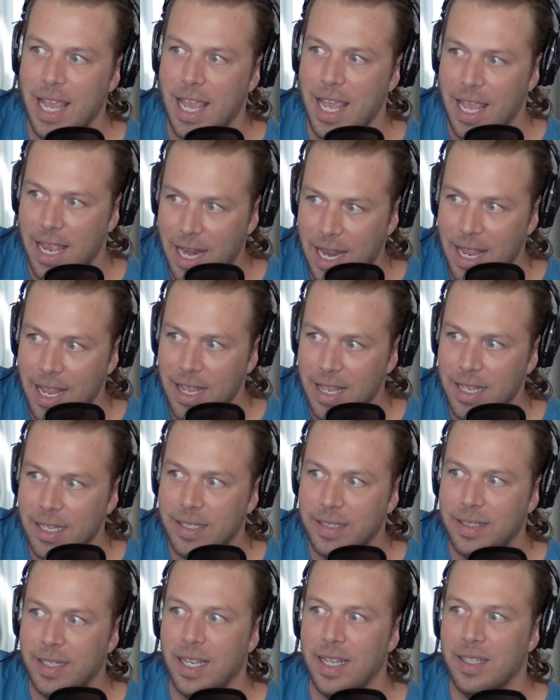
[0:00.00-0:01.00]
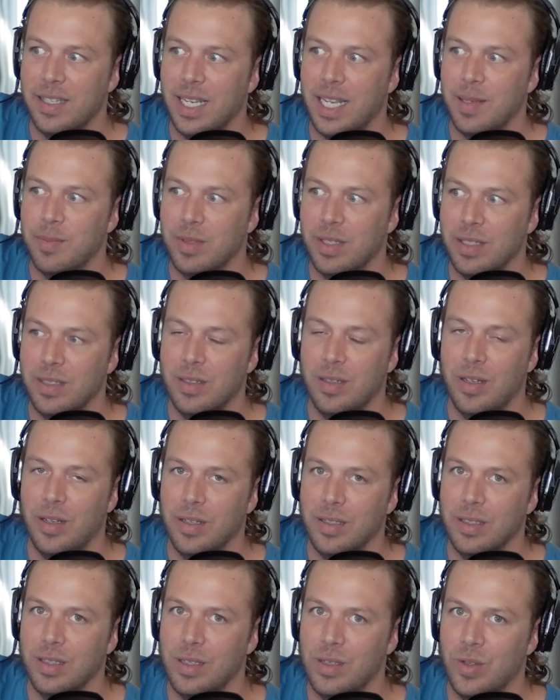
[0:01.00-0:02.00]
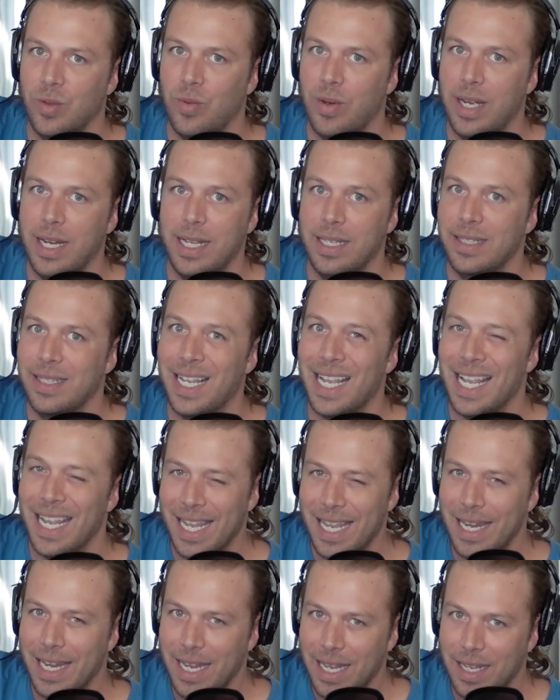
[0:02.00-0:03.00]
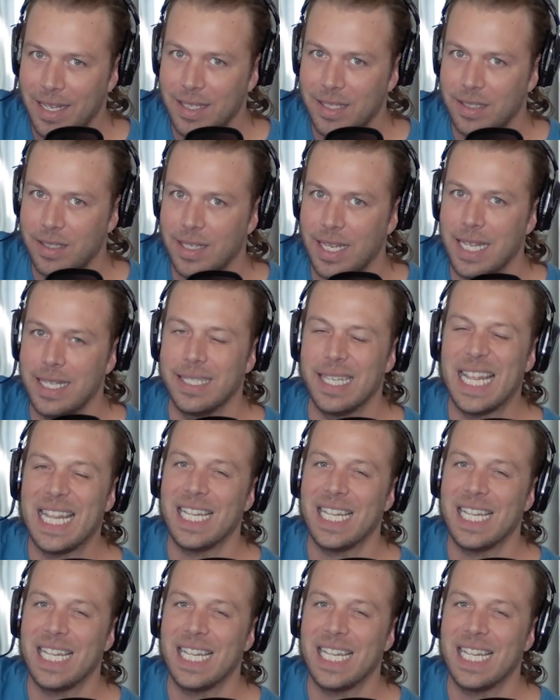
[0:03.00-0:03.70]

10 times as long as it is wide. It's not it is, it's at